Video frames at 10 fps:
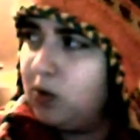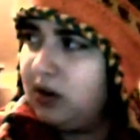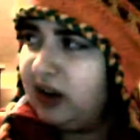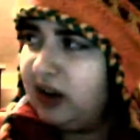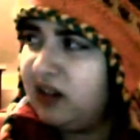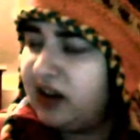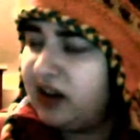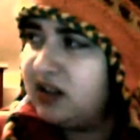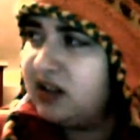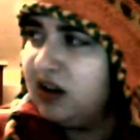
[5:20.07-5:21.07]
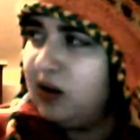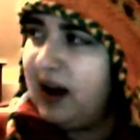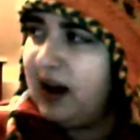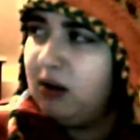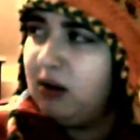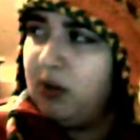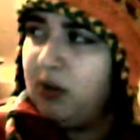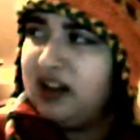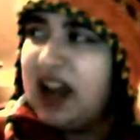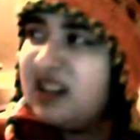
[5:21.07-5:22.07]
I'd like to know how one
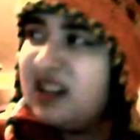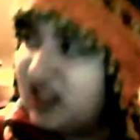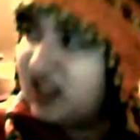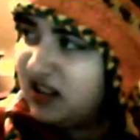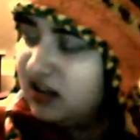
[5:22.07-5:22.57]
gets it.